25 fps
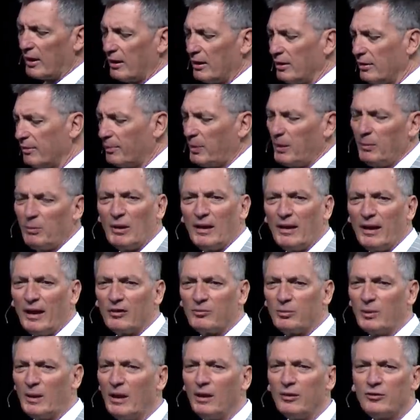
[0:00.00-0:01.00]
And if people ask
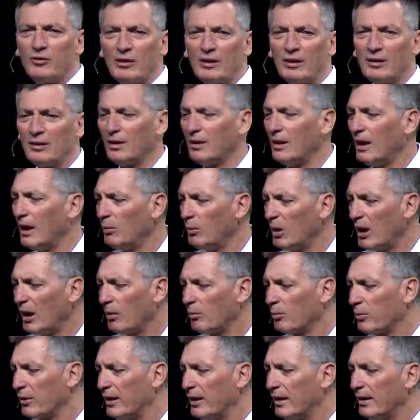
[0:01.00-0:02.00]
me, how'd you get the name
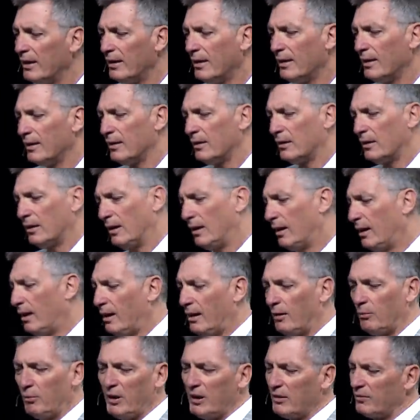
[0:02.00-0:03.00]
Ambri? Uh,
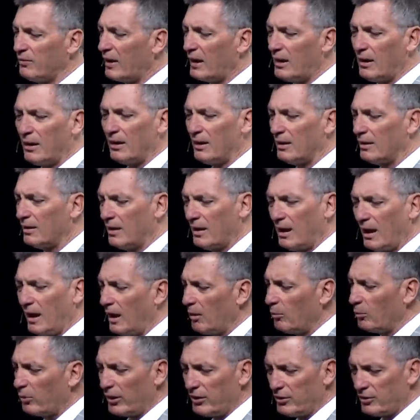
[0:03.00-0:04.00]
we invented it in
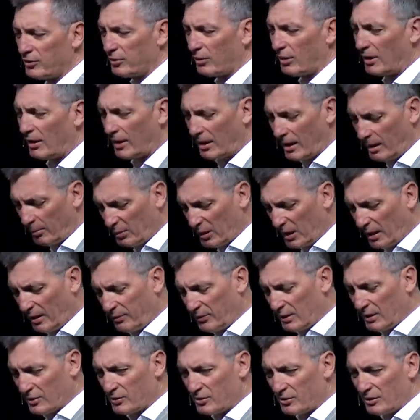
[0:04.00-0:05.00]
Cambridge, so I lopped off
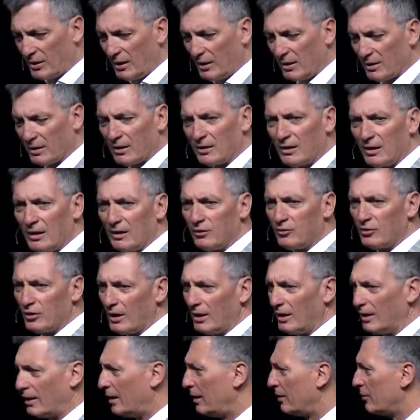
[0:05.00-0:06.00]
the C and the
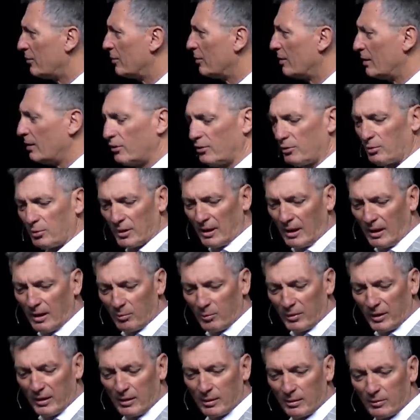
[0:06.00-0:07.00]
DGE. So there's where
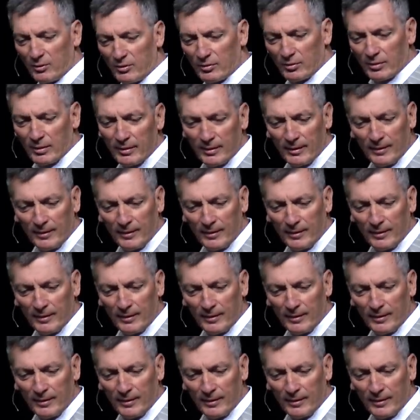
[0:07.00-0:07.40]
Ambri comes from.